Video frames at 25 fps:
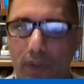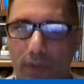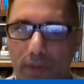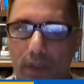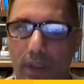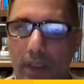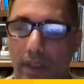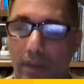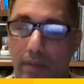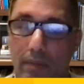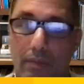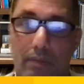
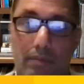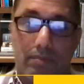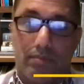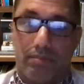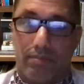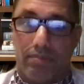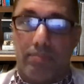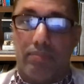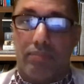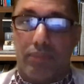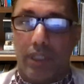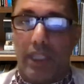Uh,
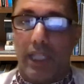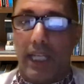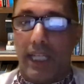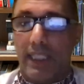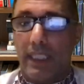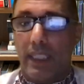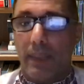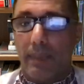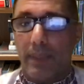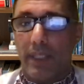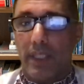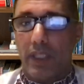will end
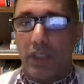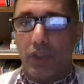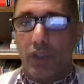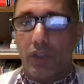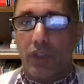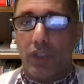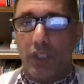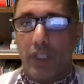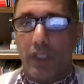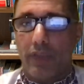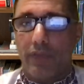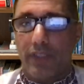up in a
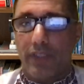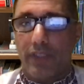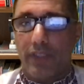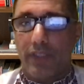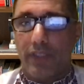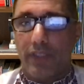strategic failure.